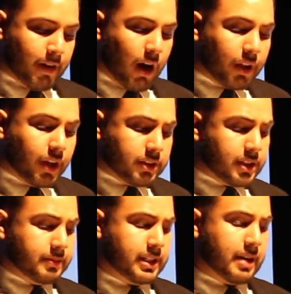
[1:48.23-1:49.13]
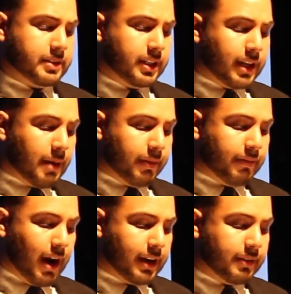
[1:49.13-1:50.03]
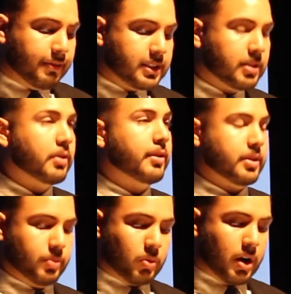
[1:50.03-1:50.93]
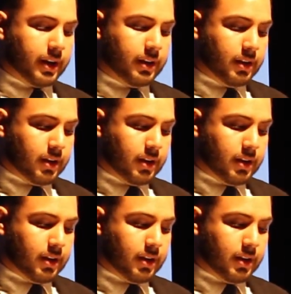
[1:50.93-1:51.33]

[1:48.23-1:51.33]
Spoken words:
Although sometimes she could not provide the physical things we wanted,